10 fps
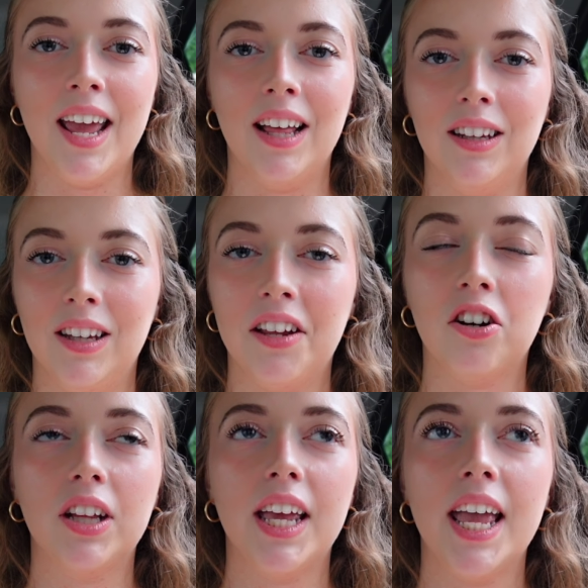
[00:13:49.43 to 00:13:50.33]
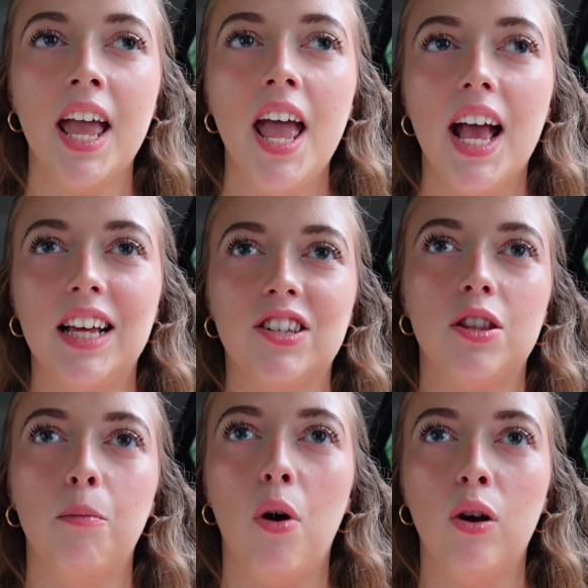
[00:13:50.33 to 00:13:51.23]
It literally is
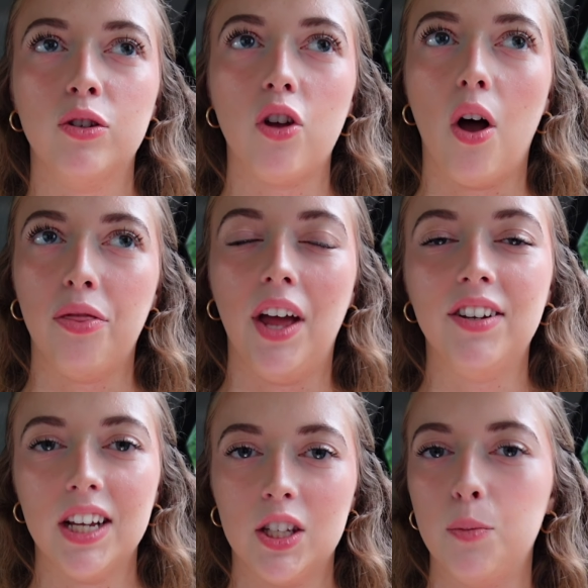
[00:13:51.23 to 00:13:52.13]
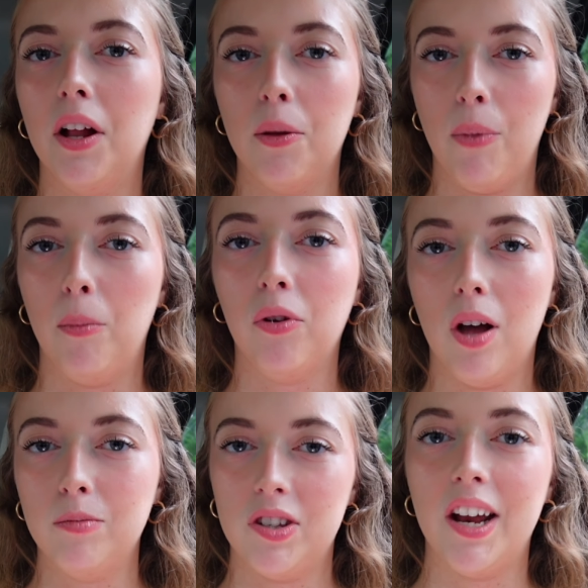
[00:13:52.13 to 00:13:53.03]
the most authentic smelling
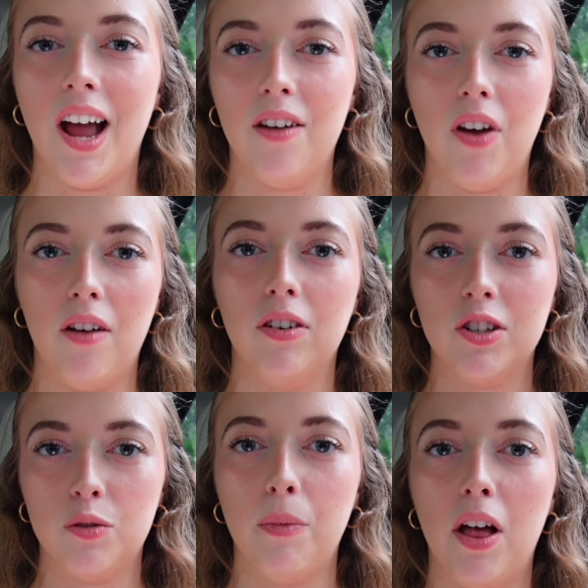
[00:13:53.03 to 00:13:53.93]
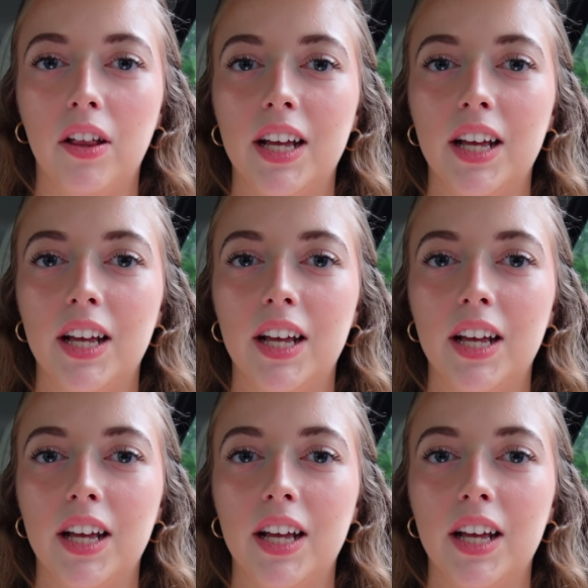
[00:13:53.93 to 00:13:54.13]
bubblegum scent I've ever smelled.